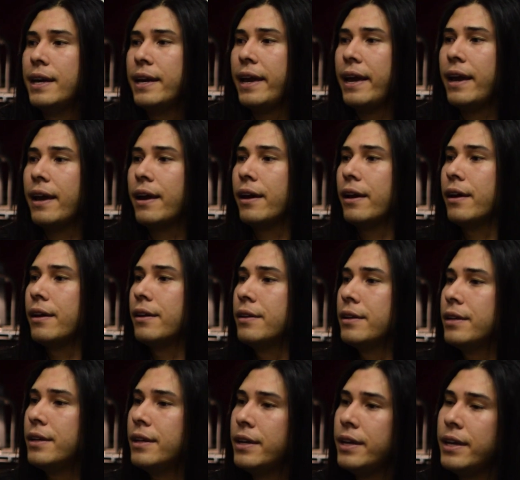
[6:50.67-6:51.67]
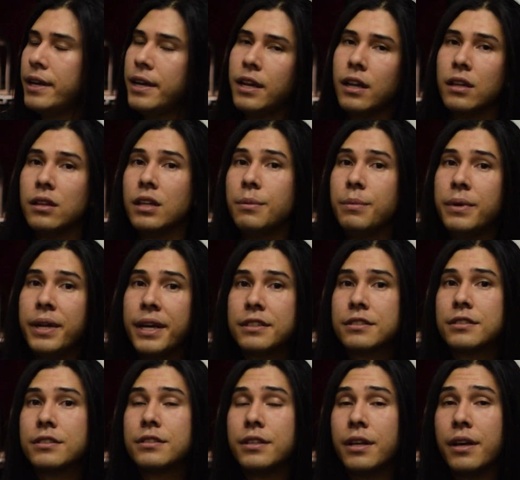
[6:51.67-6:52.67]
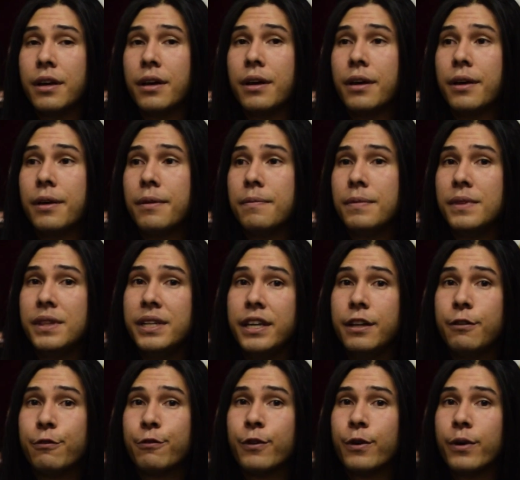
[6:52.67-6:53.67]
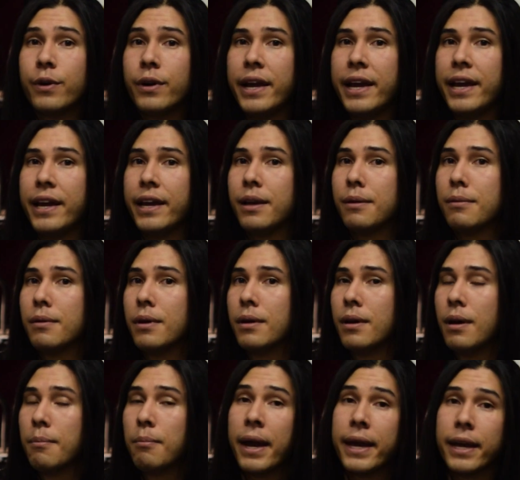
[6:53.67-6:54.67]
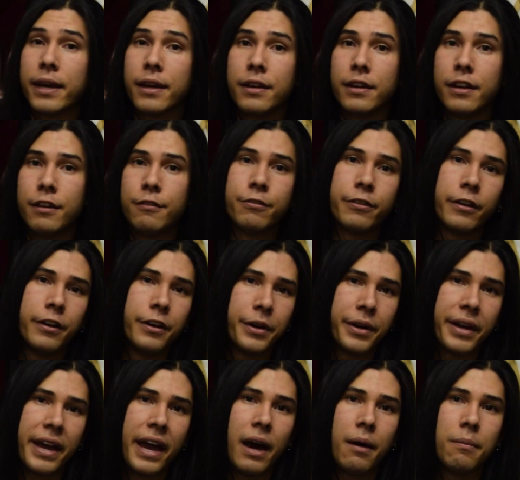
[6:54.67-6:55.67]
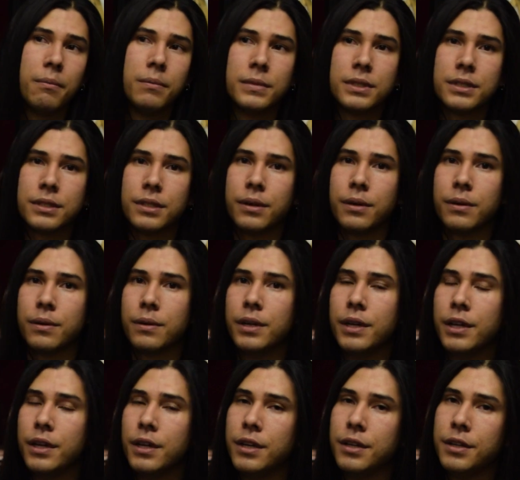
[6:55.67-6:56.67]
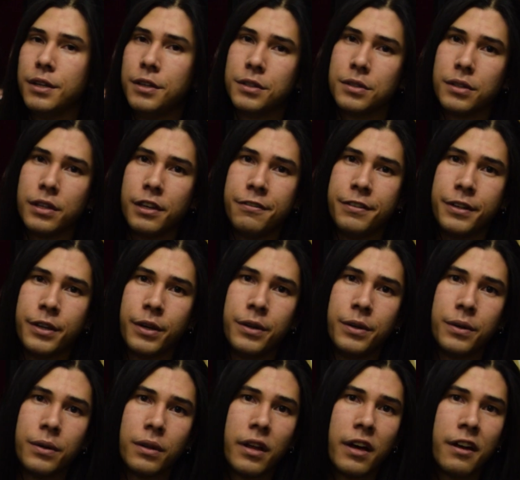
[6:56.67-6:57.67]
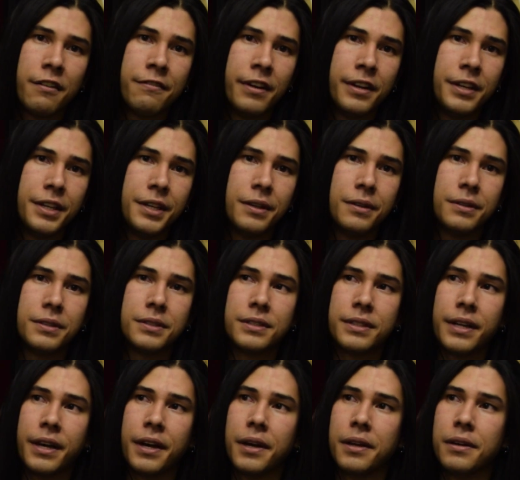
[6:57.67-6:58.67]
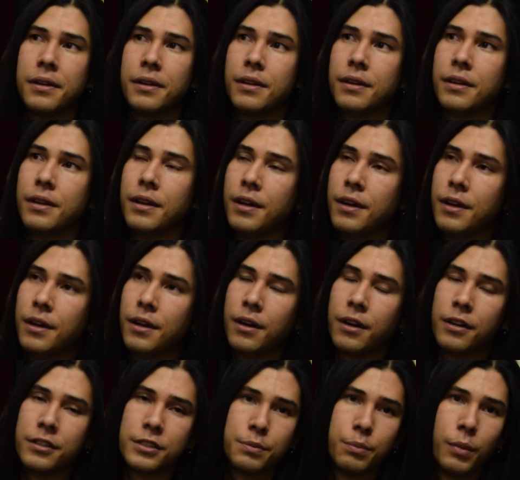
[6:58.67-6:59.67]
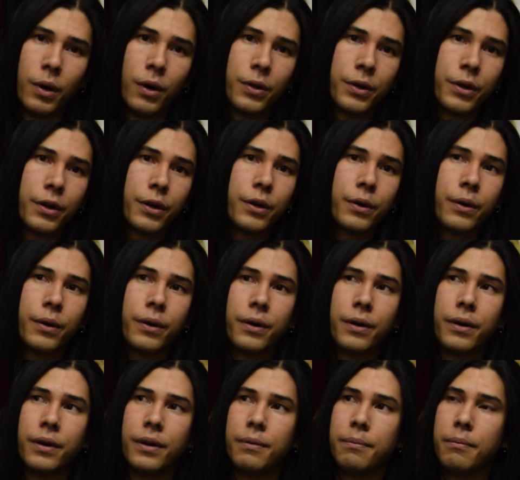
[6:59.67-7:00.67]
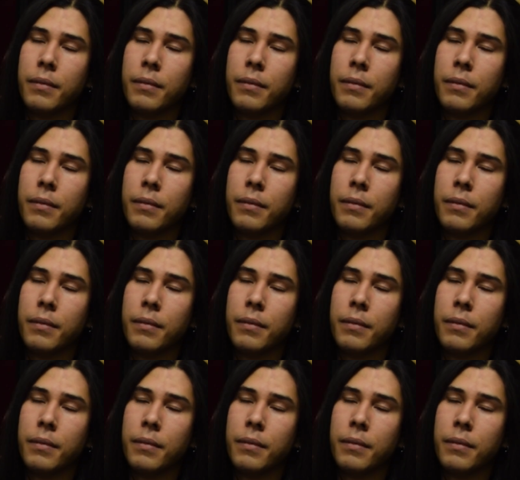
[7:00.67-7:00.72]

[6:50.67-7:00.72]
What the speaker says: and it eliminates the need for a mic in front of your cab. So usually if you go to a lot of venues that are smaller, or